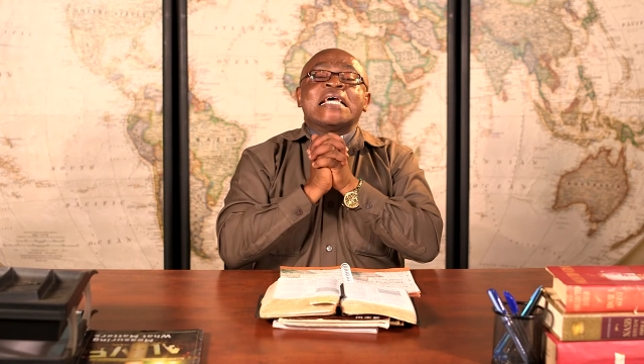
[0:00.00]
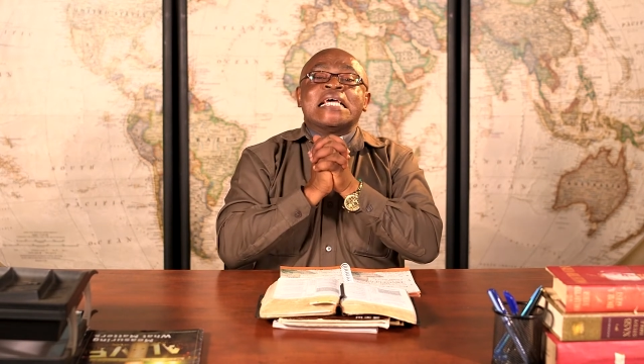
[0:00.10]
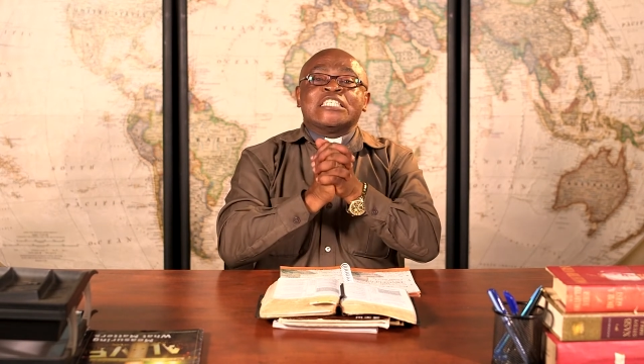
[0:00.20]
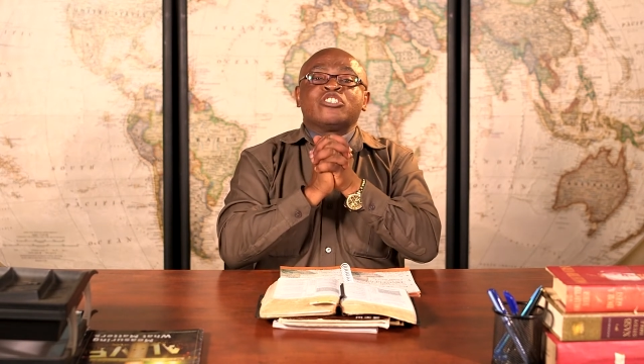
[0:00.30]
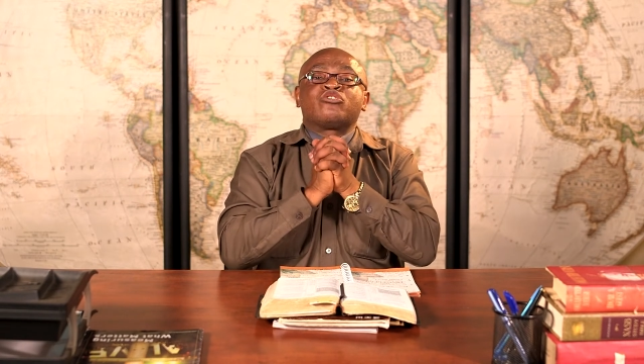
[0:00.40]

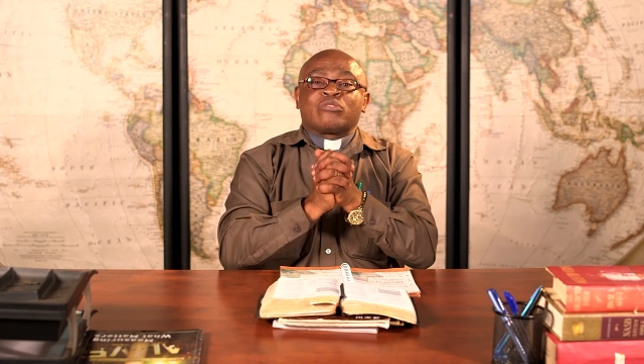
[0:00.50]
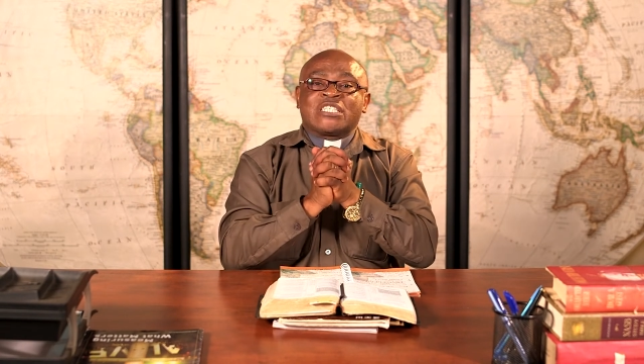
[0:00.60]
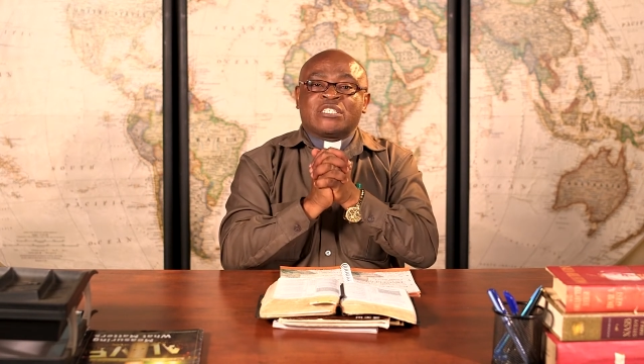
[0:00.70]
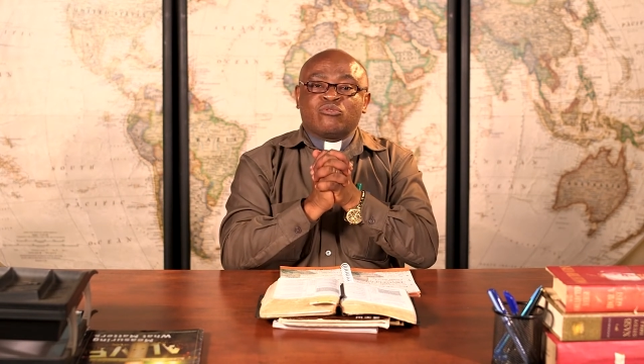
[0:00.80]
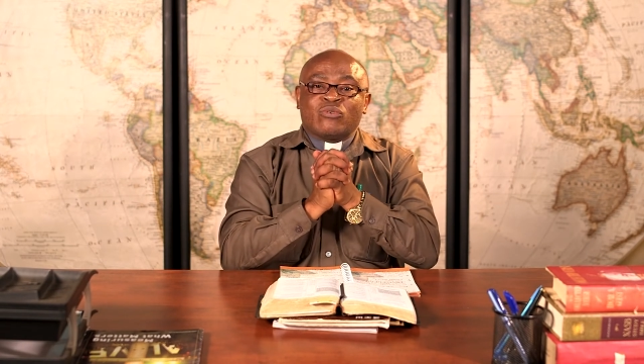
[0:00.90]
his
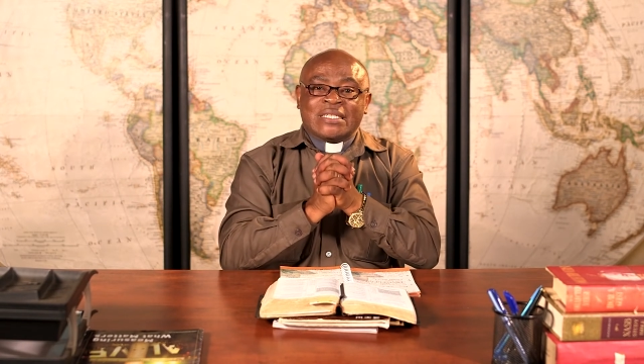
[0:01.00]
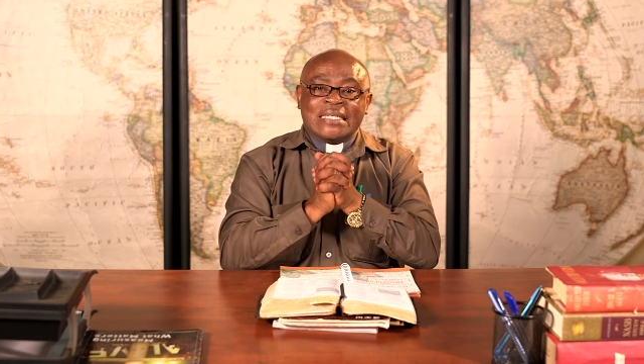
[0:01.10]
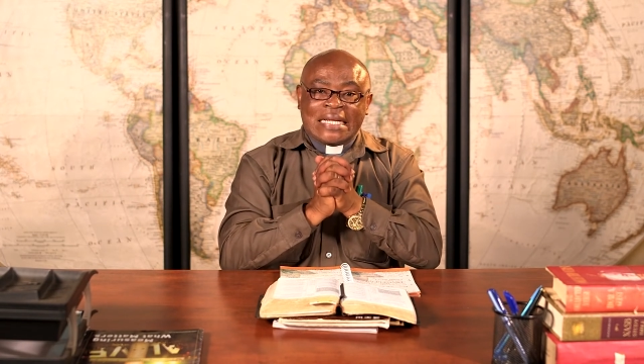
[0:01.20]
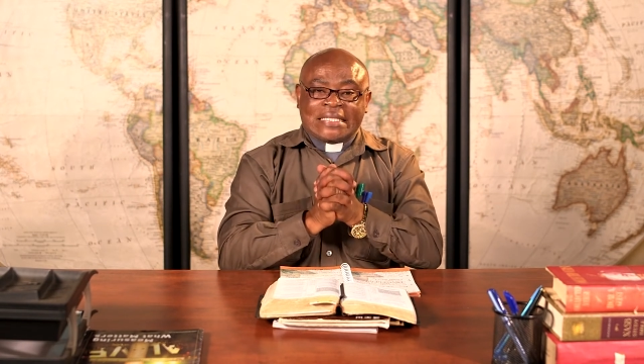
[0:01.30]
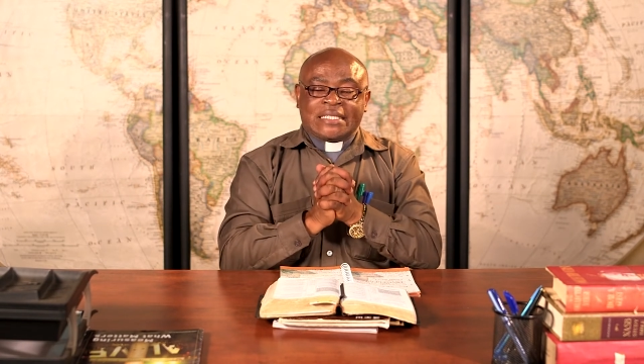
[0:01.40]

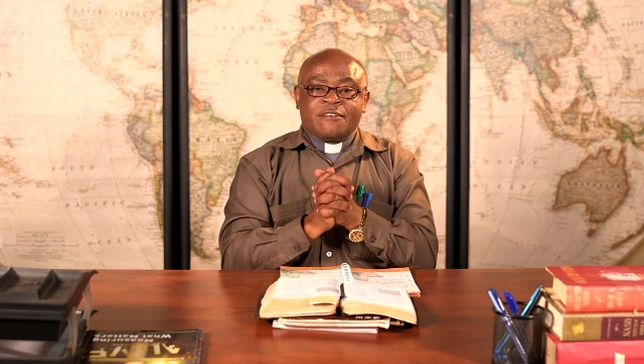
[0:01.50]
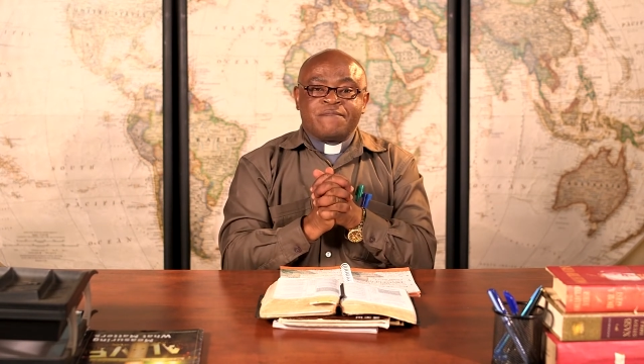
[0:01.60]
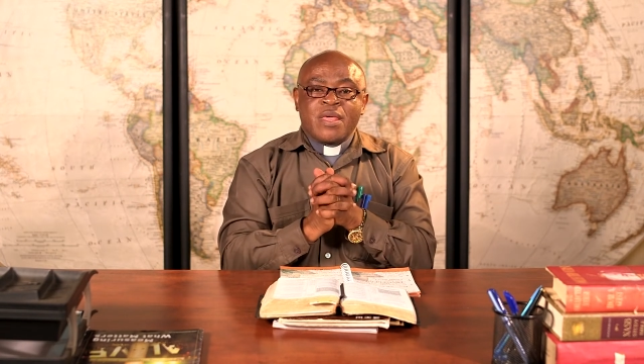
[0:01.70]
trustworthiness.